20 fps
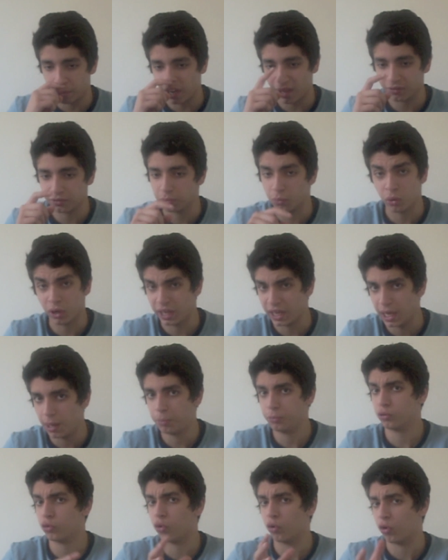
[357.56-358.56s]
smaller
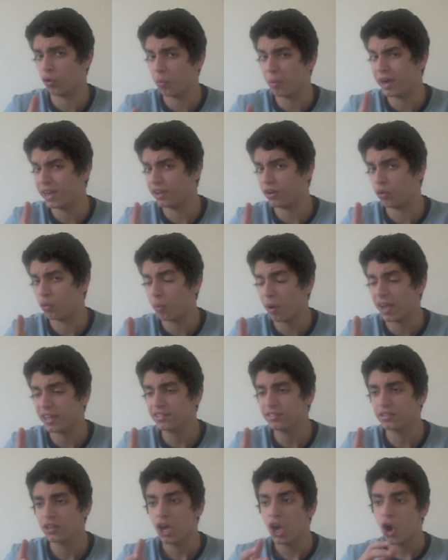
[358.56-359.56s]
hips or a
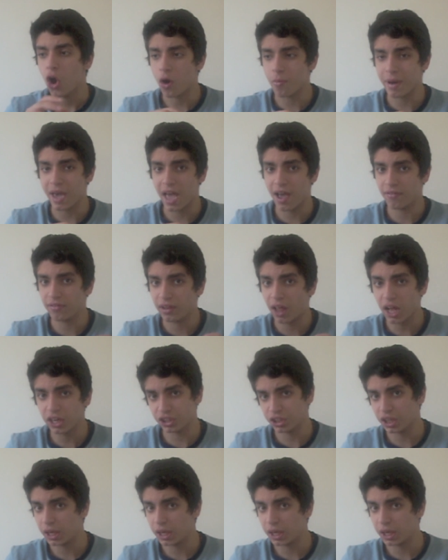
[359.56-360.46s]
waist, or may have larger